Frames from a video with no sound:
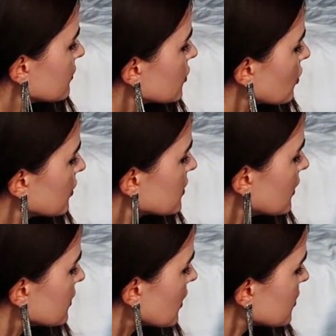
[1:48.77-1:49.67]
So it's
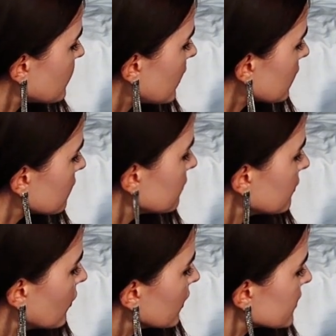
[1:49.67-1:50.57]
the dust bag,
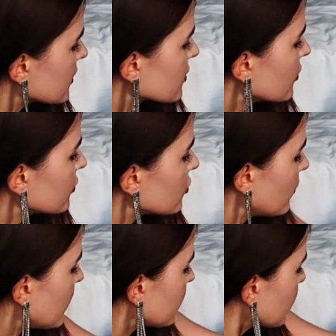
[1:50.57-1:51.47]
it says laundry
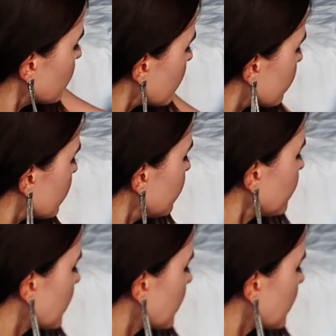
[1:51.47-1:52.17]
bag, whatever.